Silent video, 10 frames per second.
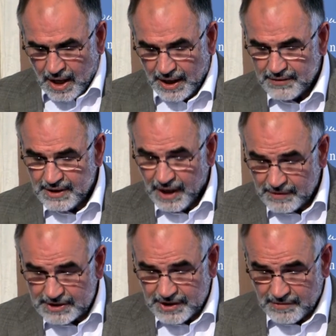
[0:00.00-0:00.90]
Now, the
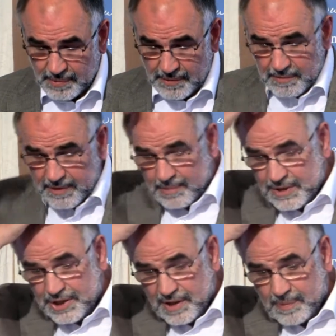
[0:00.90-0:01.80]
novelty of the
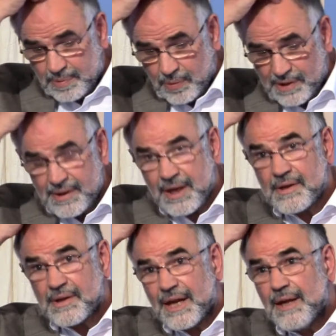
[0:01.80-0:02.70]
Commission's proposals,
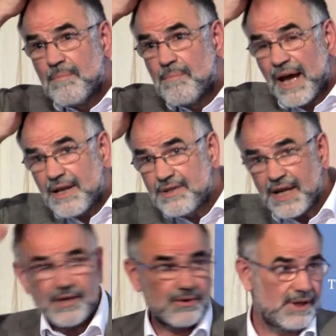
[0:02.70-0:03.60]
as I say,
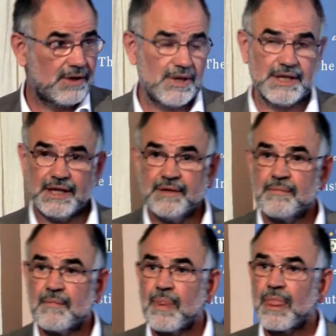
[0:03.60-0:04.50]
mandatory greening
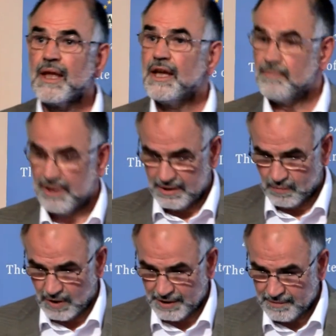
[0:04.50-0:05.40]
in Pillar
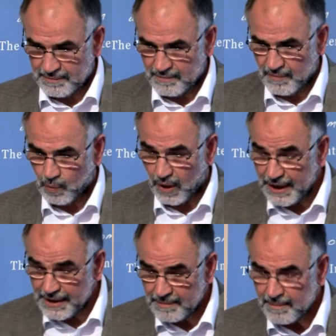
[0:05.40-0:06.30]
1.
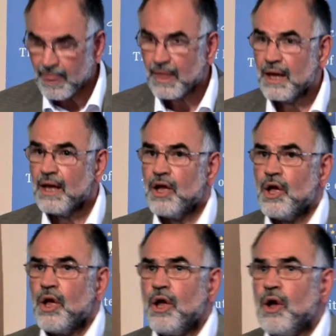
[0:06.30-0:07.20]
Why?
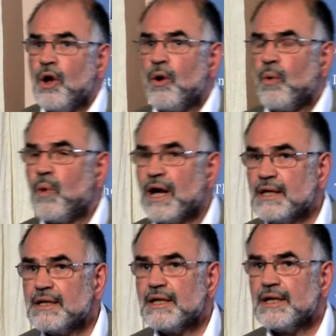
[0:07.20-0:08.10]

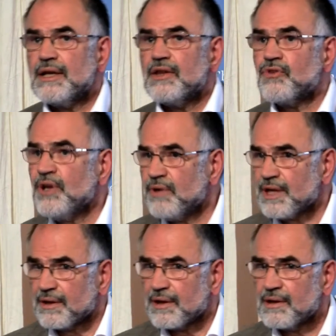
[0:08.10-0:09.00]
Well, three
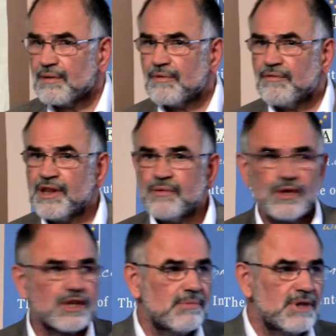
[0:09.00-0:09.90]
reasons. First of
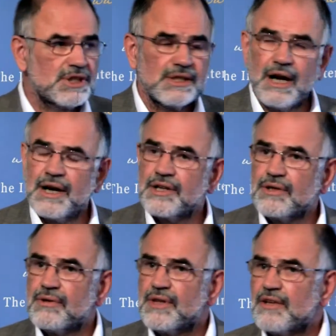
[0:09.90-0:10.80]
all, the Commission
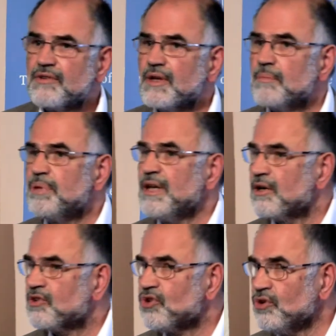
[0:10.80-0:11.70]
argued that
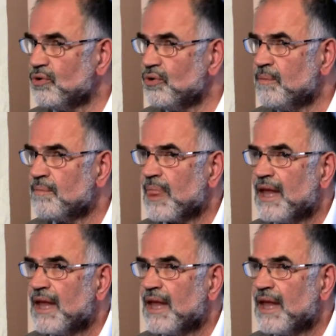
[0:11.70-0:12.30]
Pillar 2